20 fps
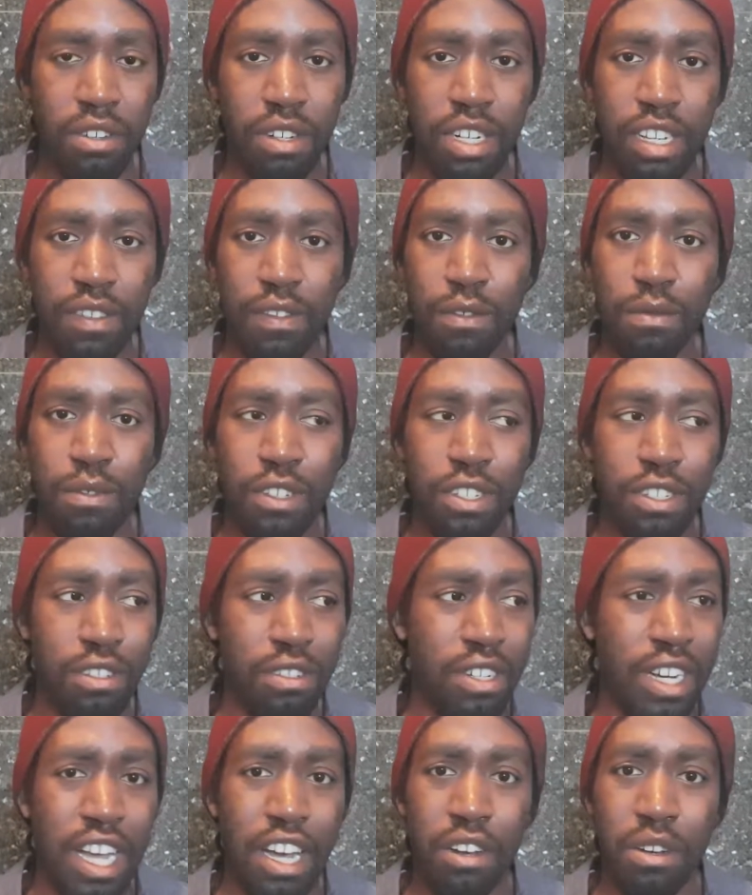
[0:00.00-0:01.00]
Or even when
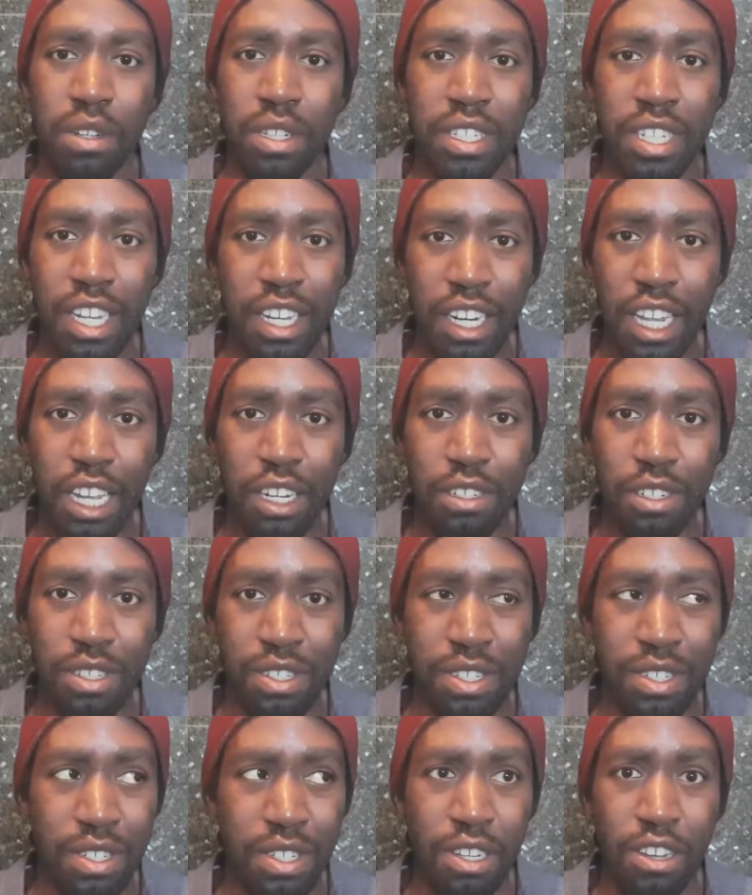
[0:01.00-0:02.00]
you're now a teenager,
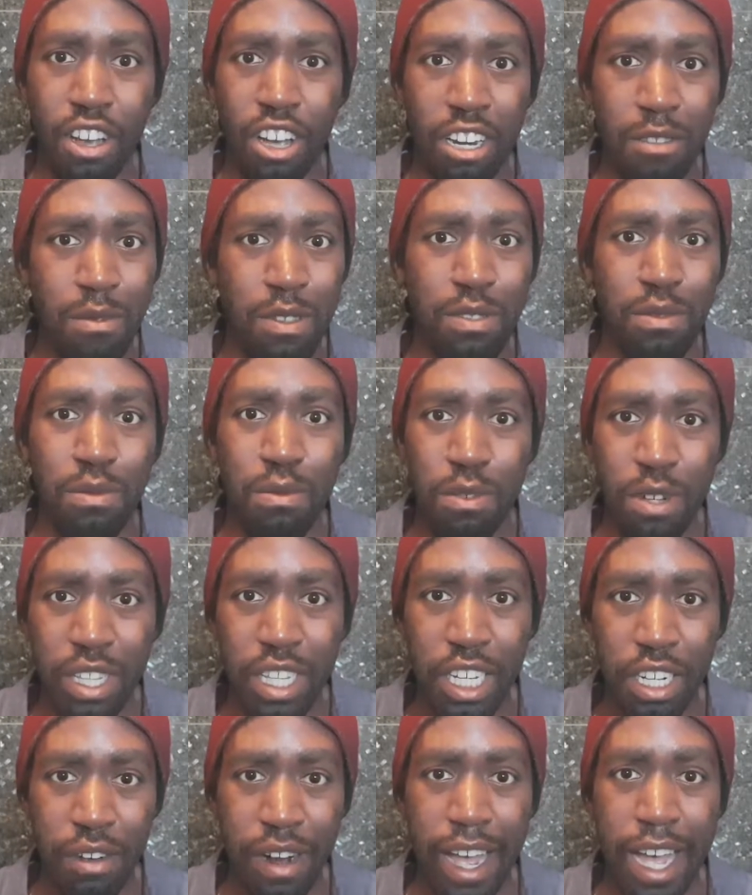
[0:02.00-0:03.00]
since the economy is
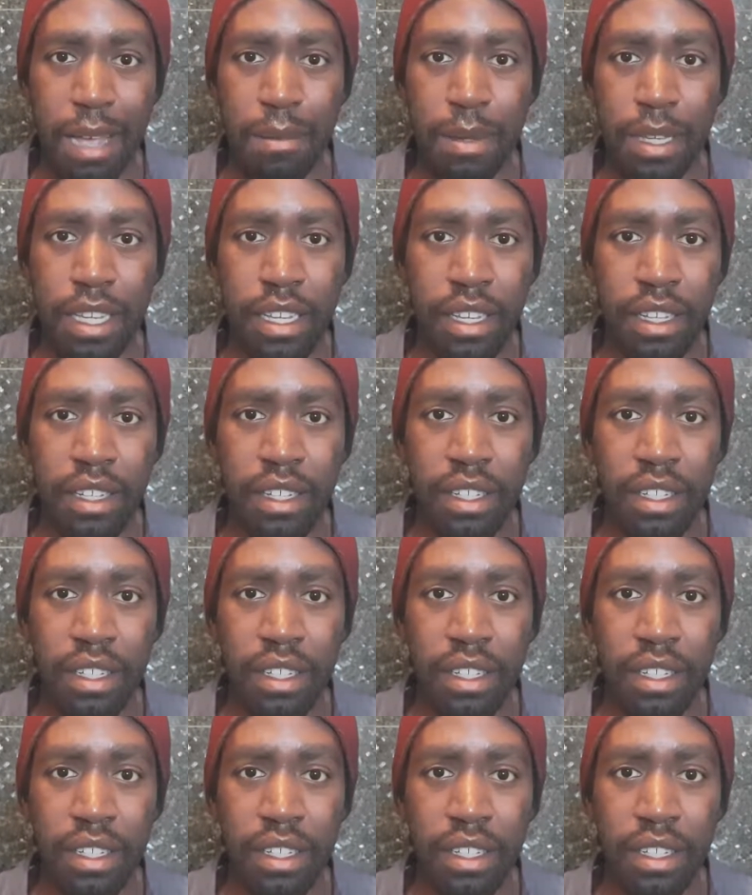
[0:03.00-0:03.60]
really crappy.